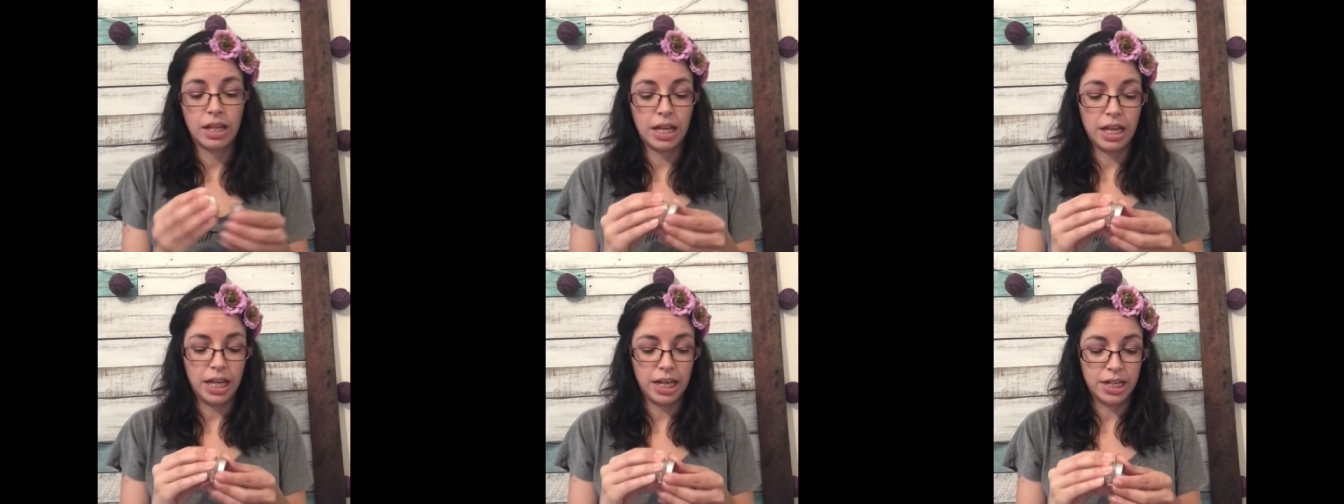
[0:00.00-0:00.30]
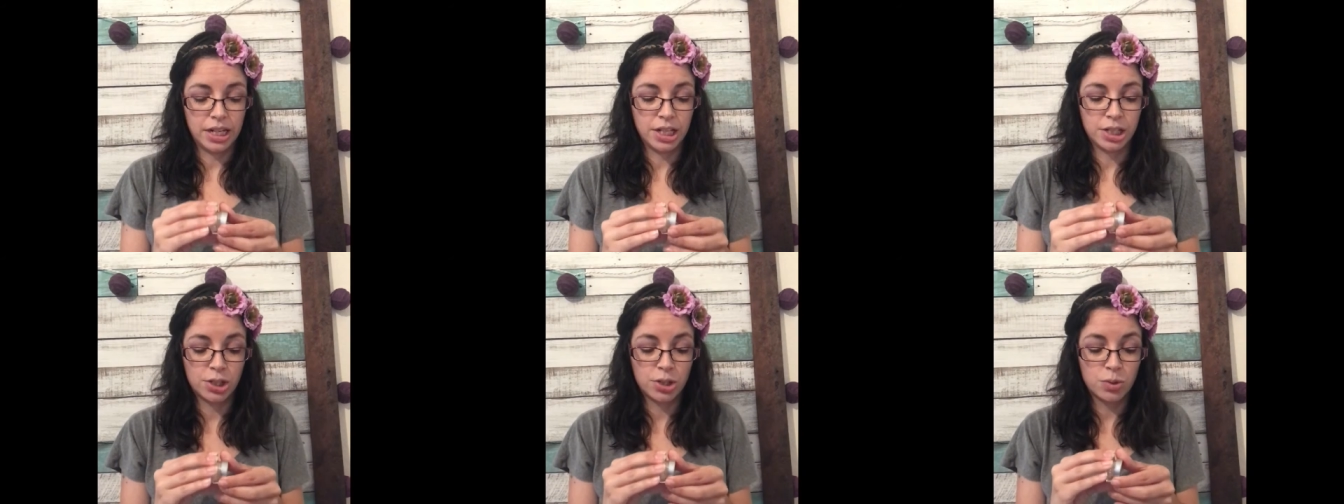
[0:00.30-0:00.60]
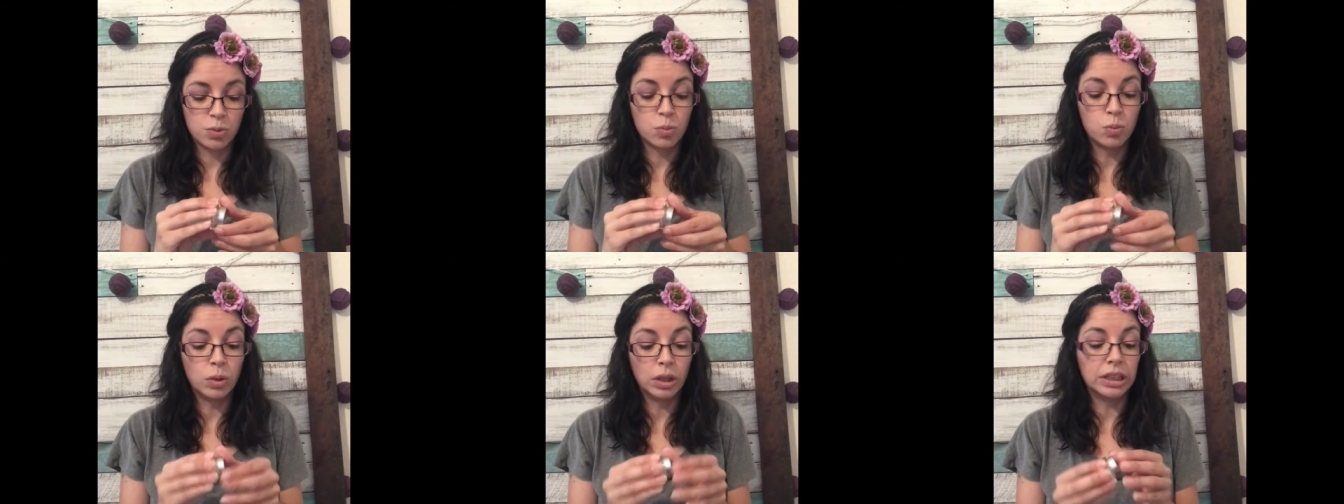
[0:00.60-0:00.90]
and
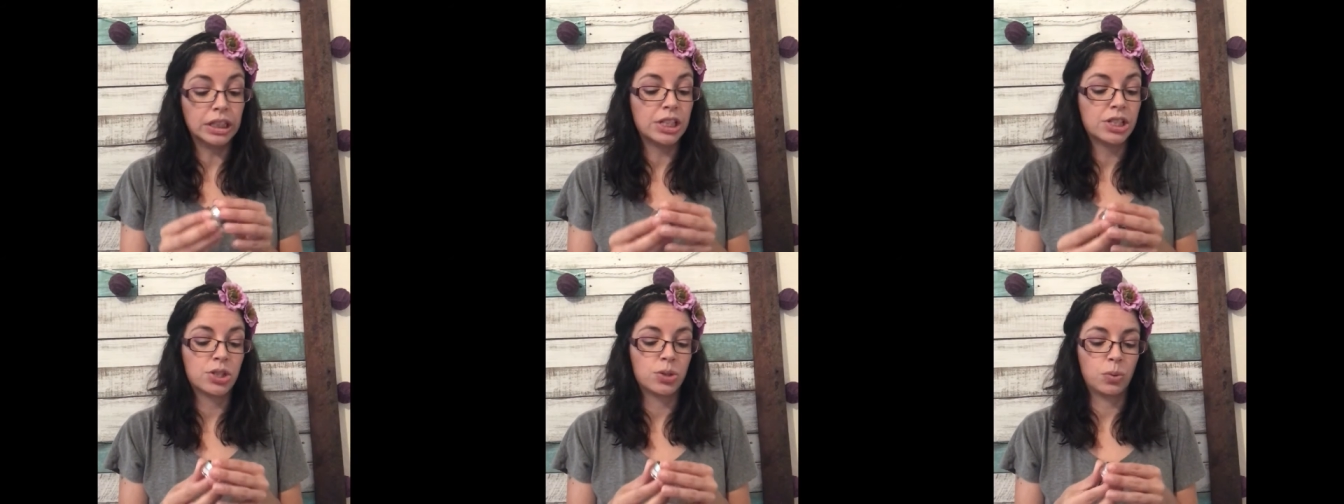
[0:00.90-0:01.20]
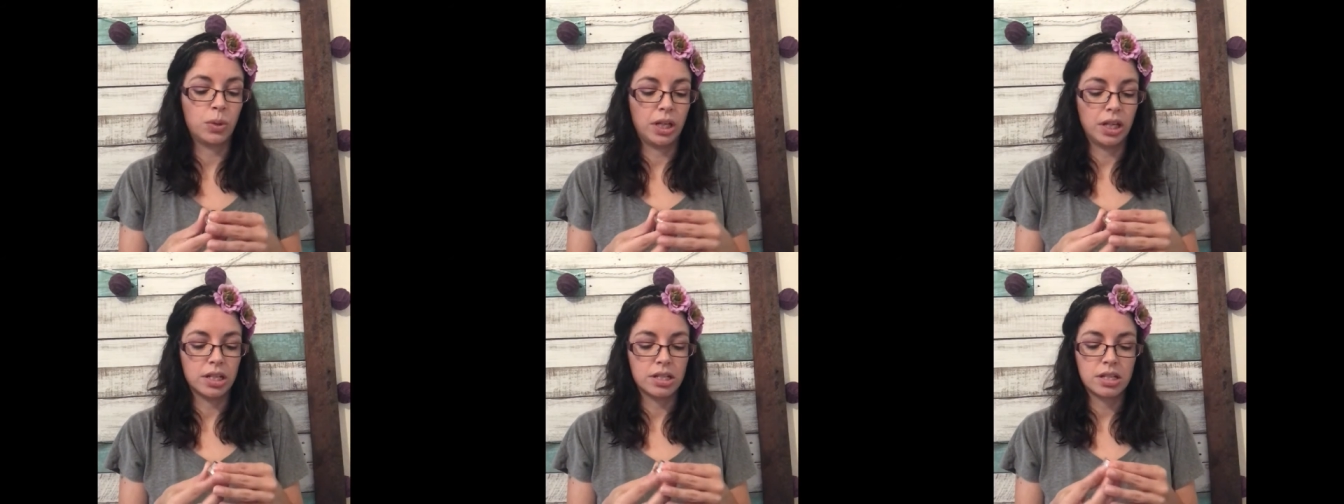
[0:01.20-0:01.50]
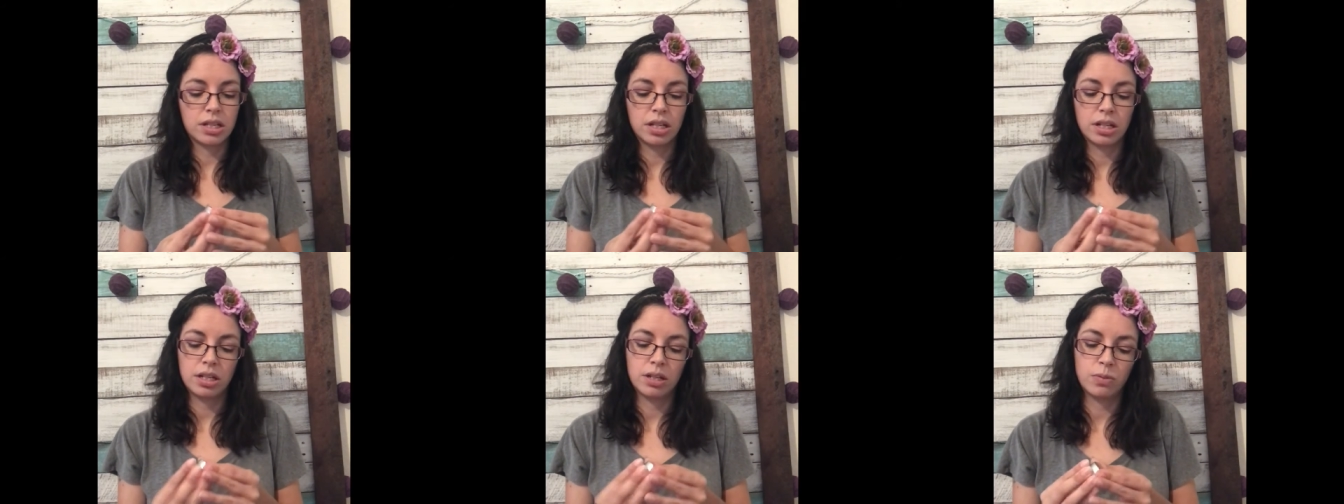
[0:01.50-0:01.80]
it's really
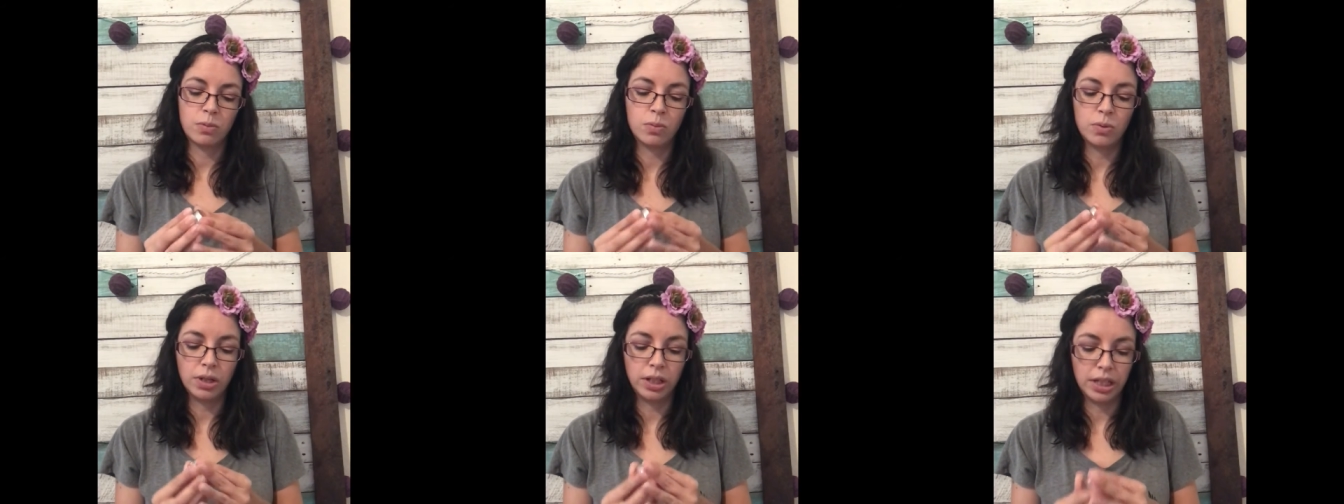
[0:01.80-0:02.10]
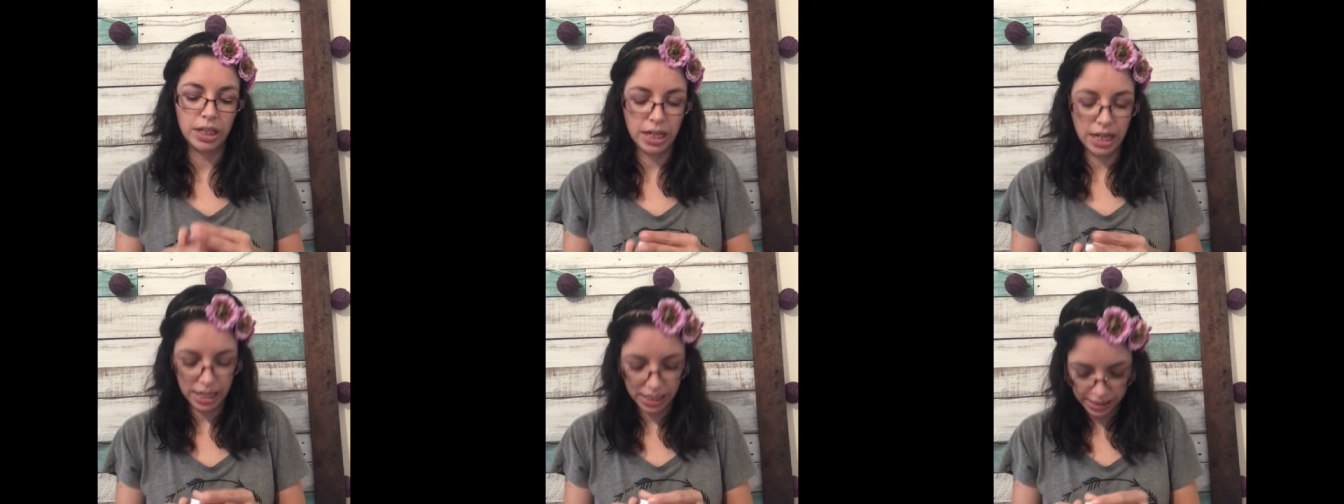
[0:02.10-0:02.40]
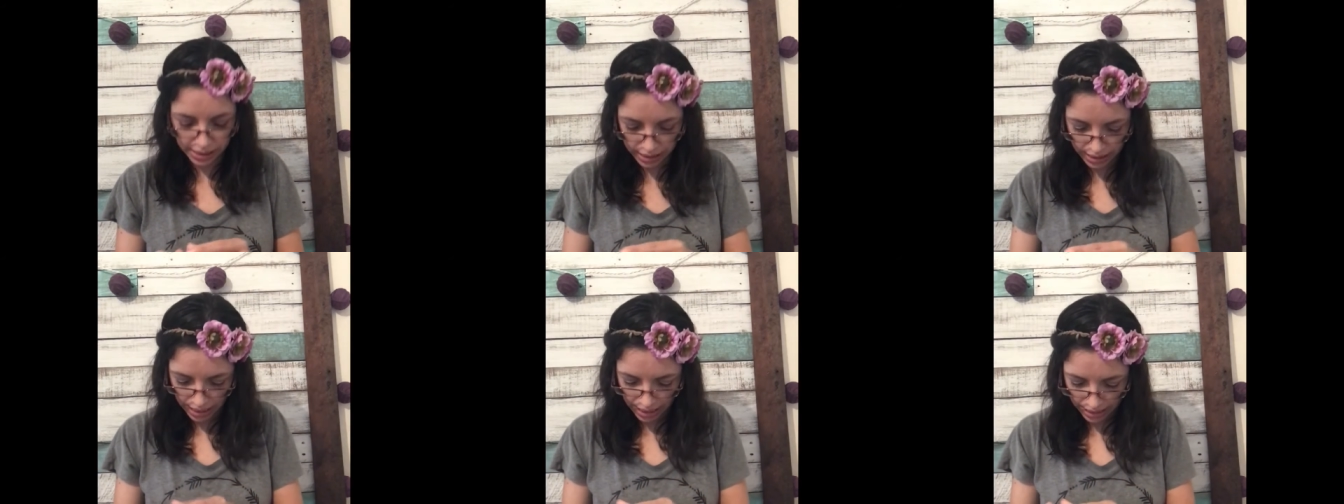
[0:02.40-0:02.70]
sweet, really nice,